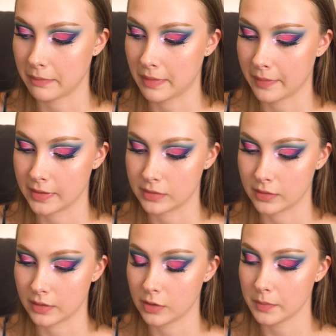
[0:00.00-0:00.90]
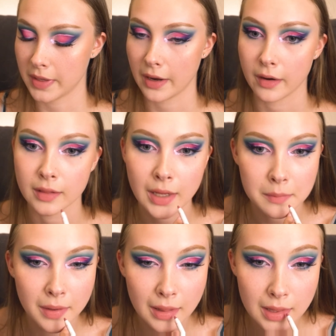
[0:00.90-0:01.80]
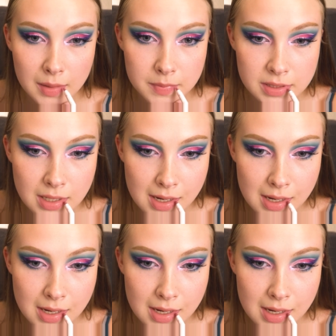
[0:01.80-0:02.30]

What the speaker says: Lippy Pencil in Lumiere and line my lips.